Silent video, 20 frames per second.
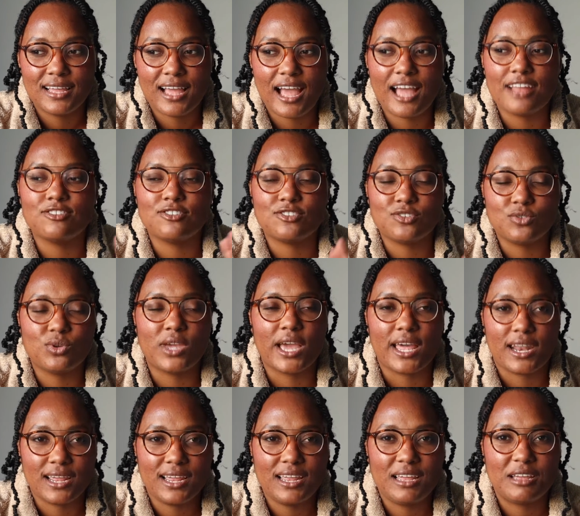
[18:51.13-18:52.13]
I do
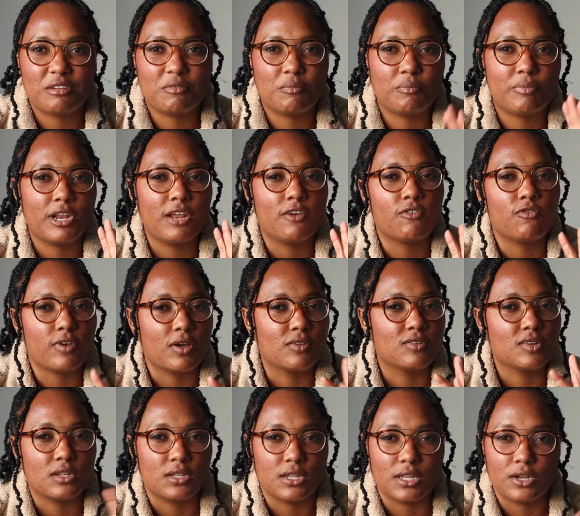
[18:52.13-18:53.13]
get it, but it
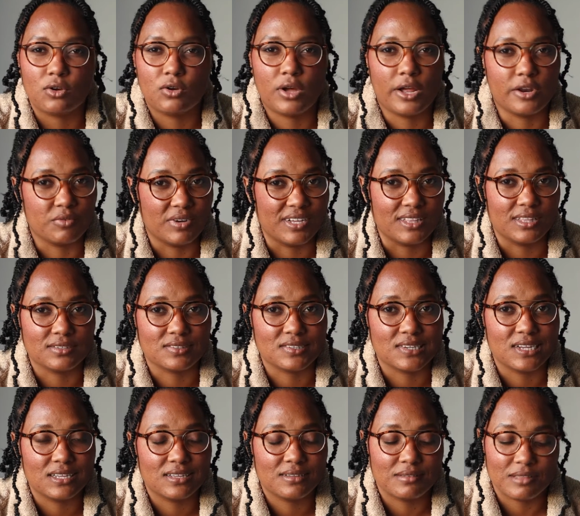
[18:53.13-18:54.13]
felt a little
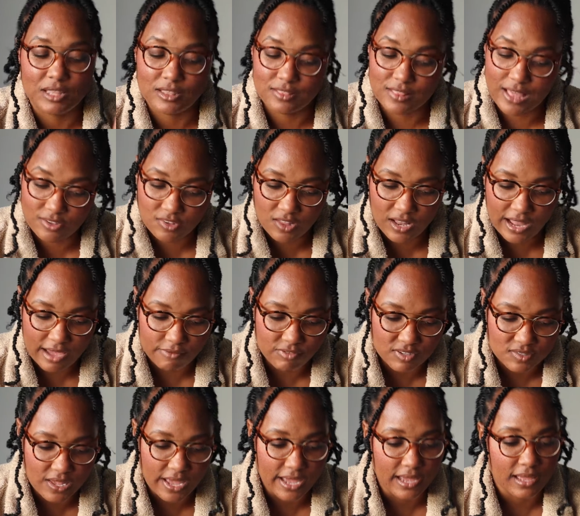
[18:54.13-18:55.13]
unrealistic. That's all I have
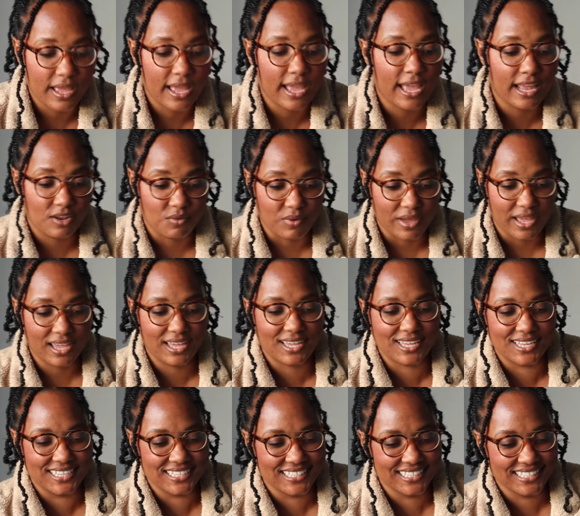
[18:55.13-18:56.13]
to say. Anyway,
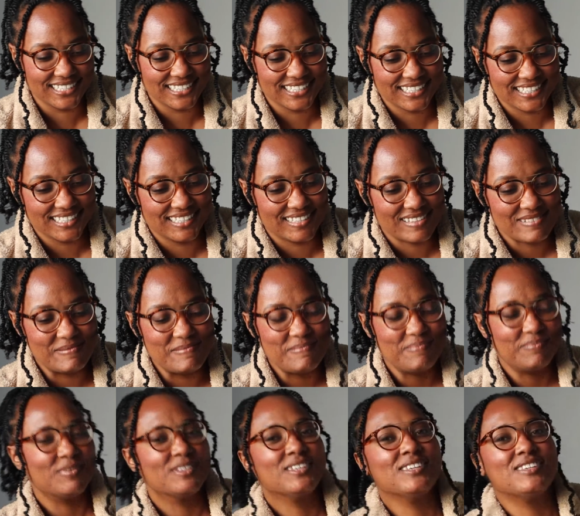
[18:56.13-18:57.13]

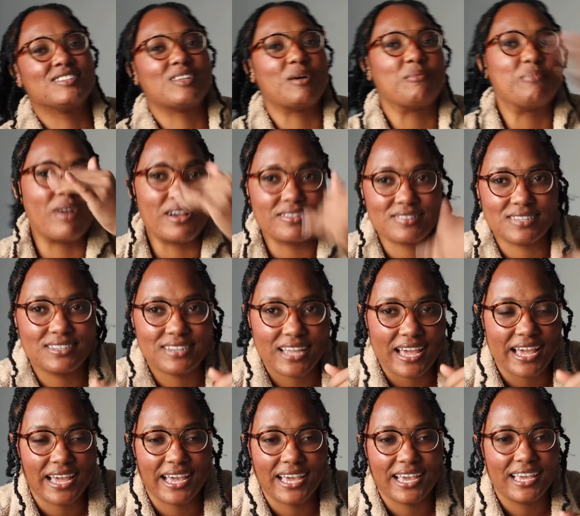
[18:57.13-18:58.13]
so present
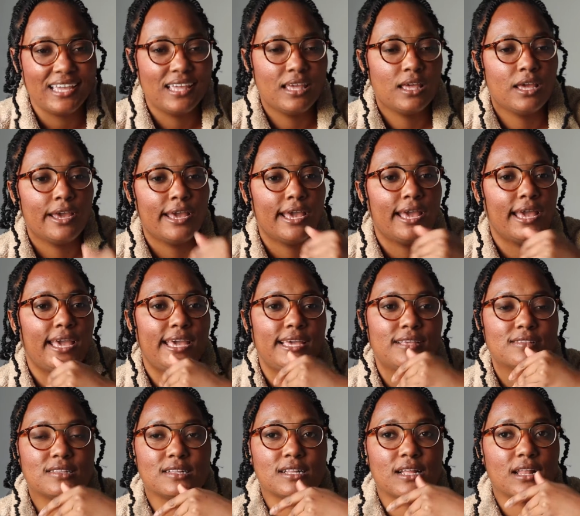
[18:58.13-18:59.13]
day,
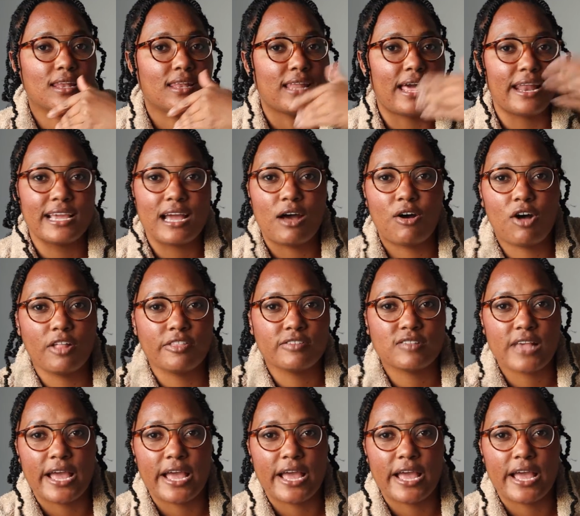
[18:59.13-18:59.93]
he's letting out all this